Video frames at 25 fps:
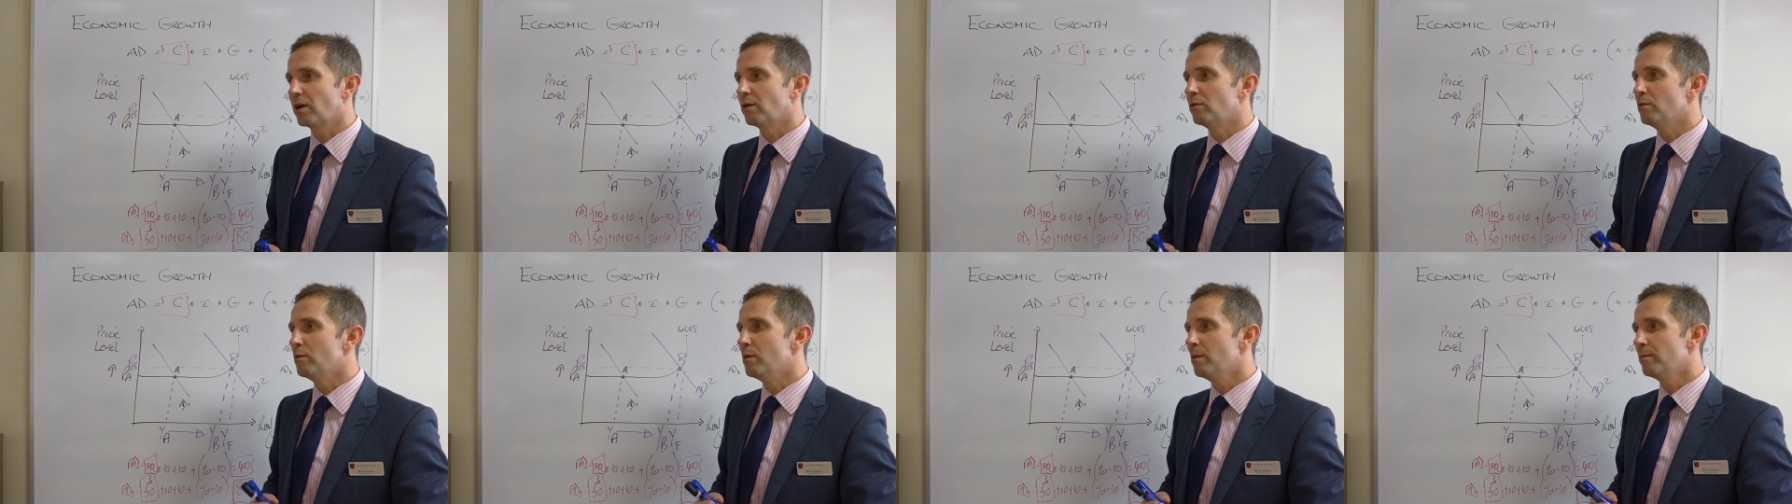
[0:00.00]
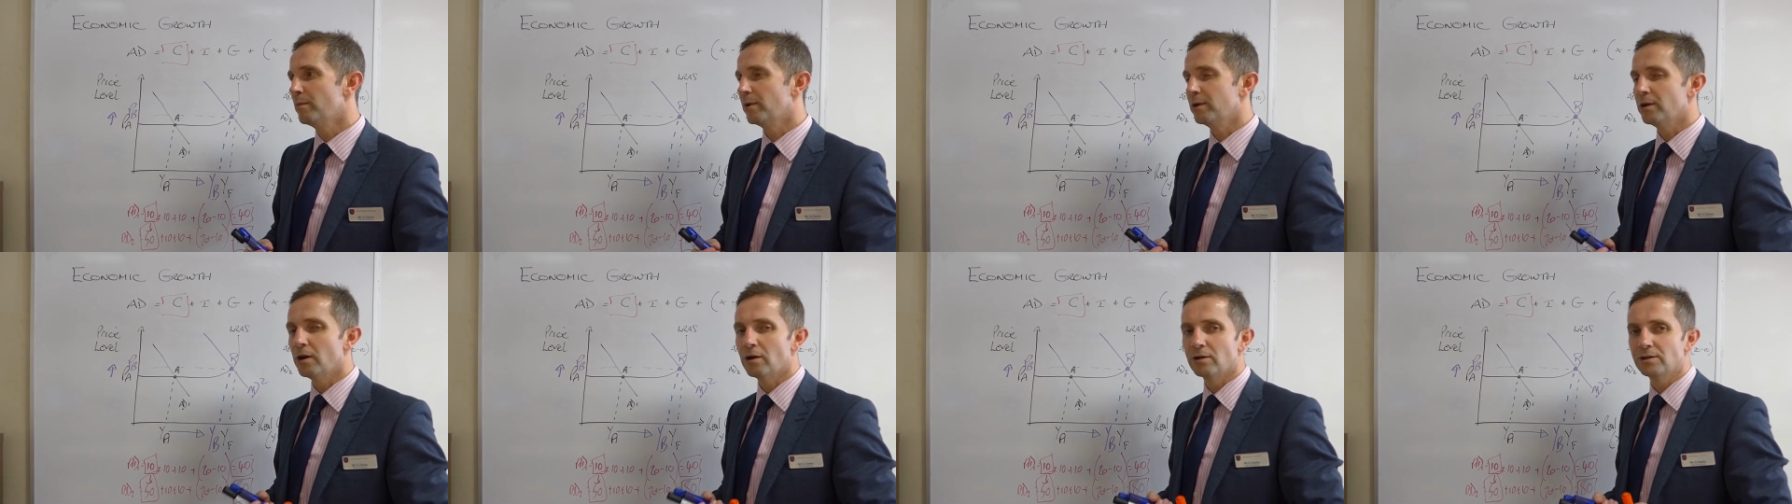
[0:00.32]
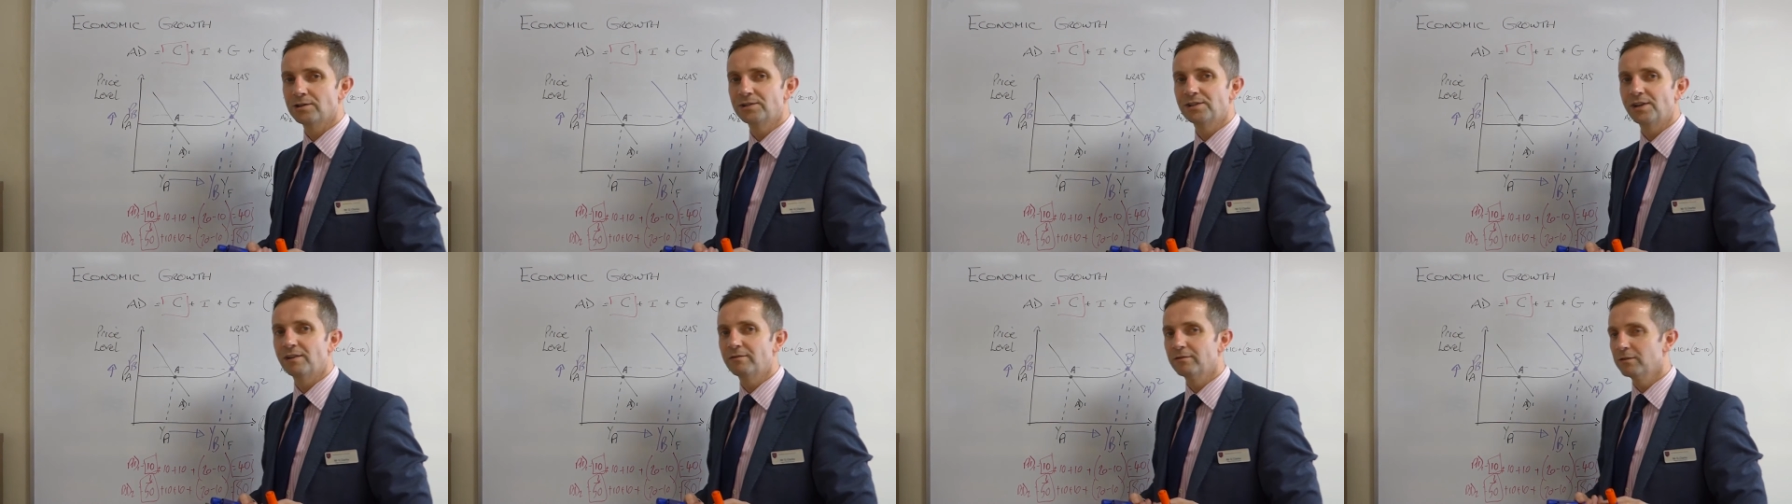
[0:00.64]
I can't remember now,
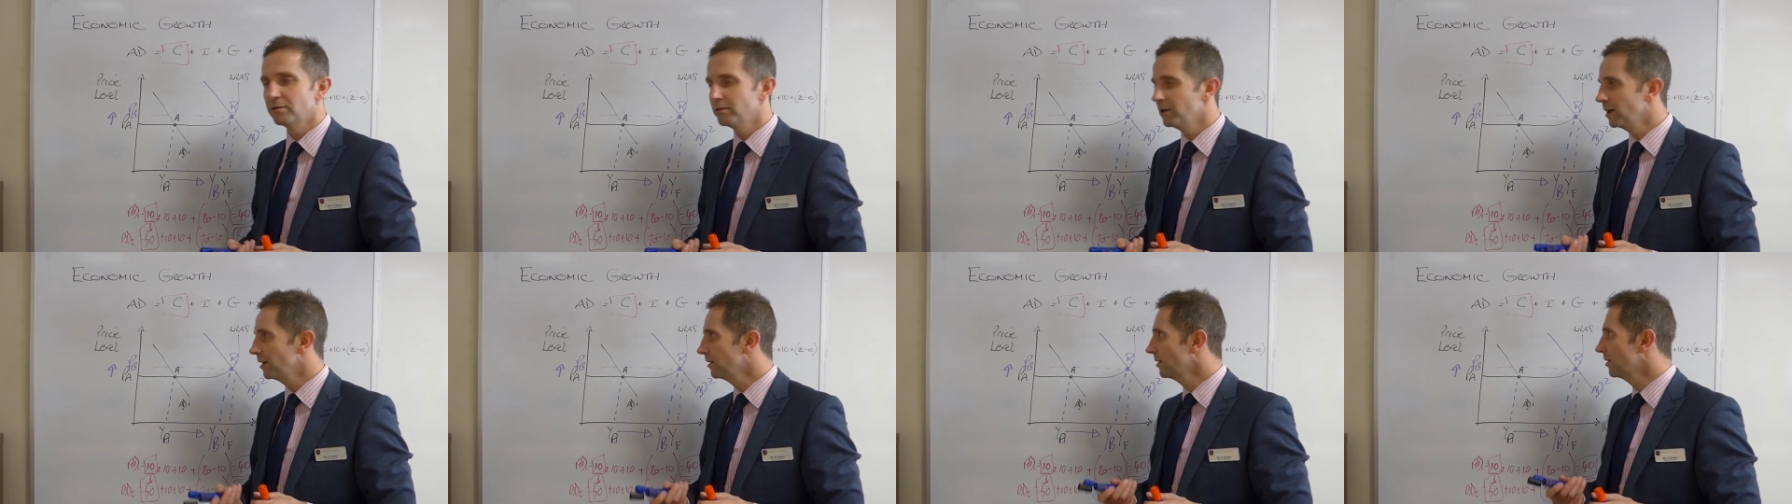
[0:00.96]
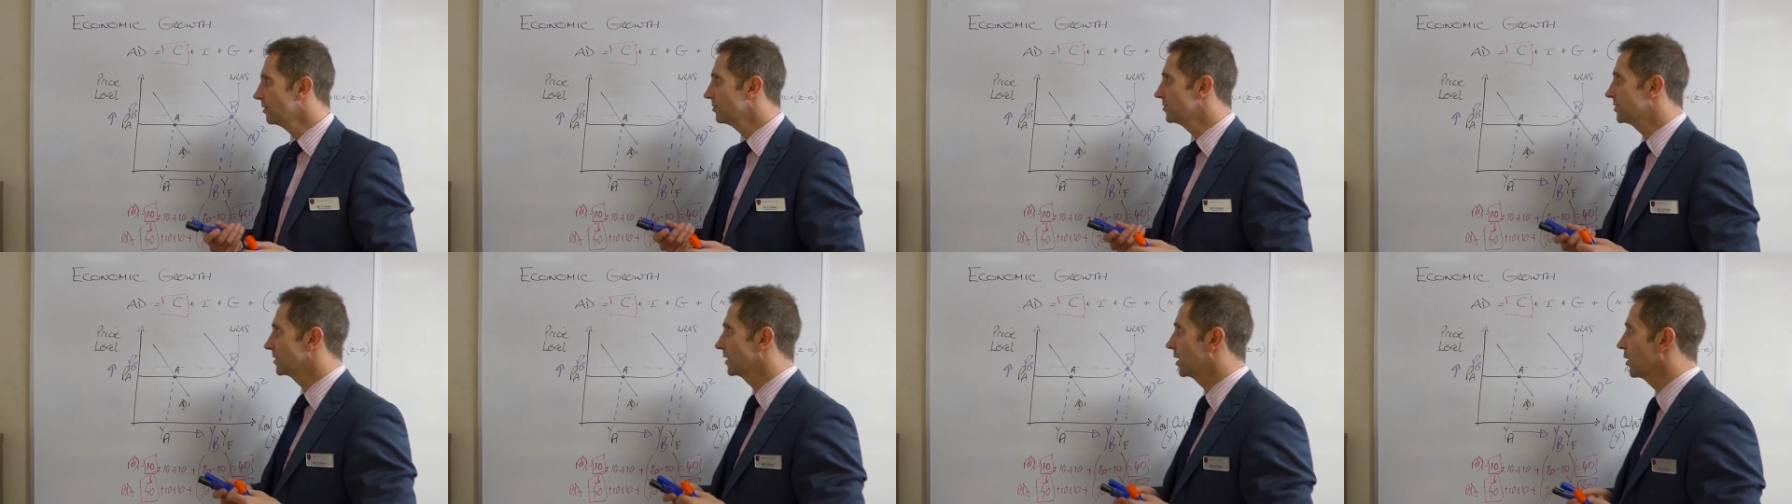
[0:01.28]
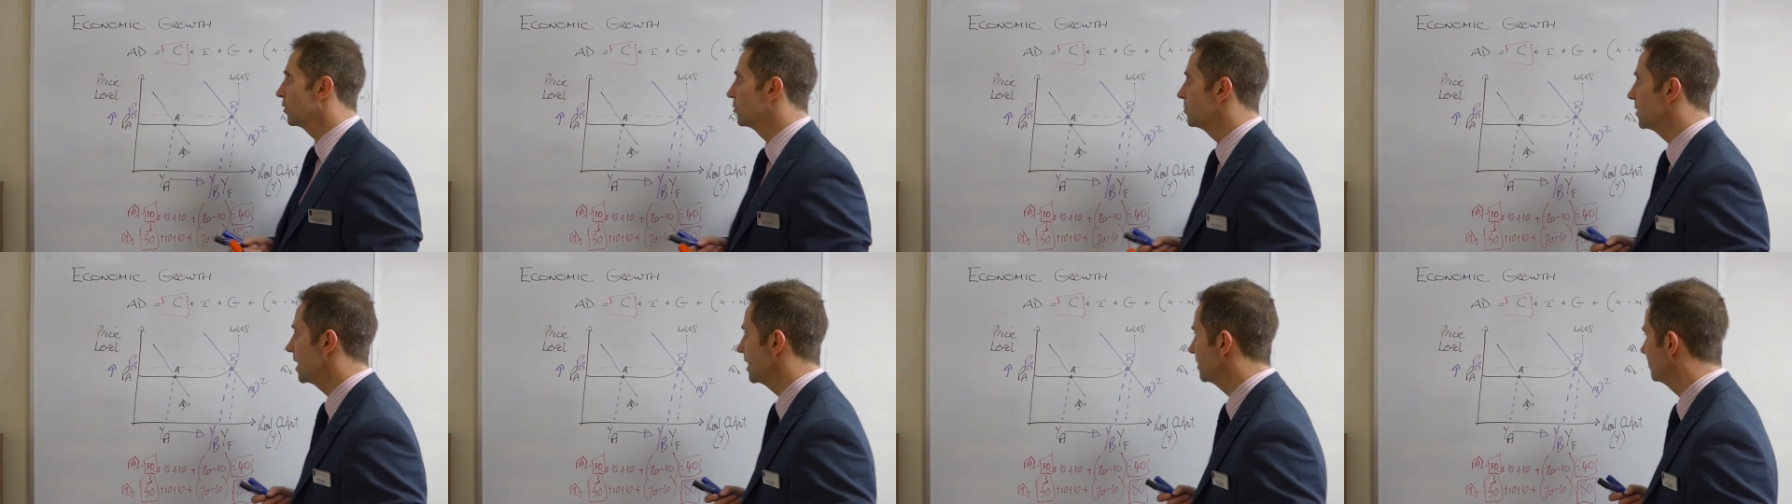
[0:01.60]
seven or eight years
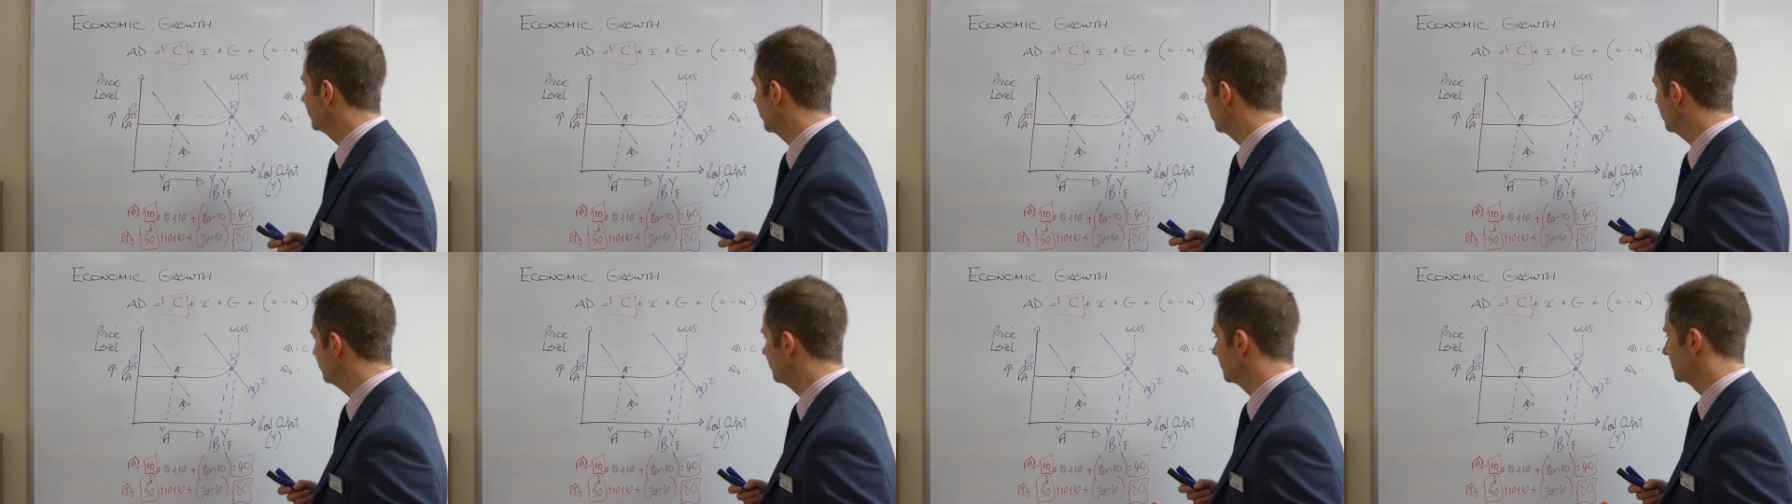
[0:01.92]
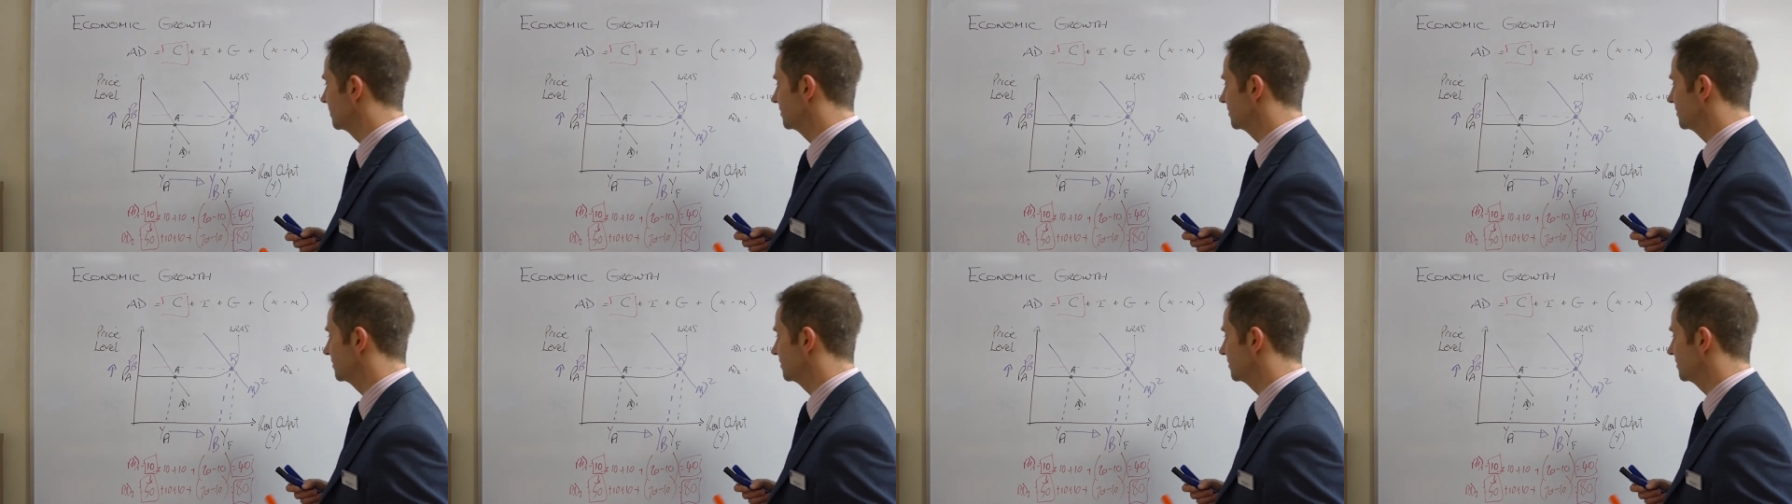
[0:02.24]
ago maybe,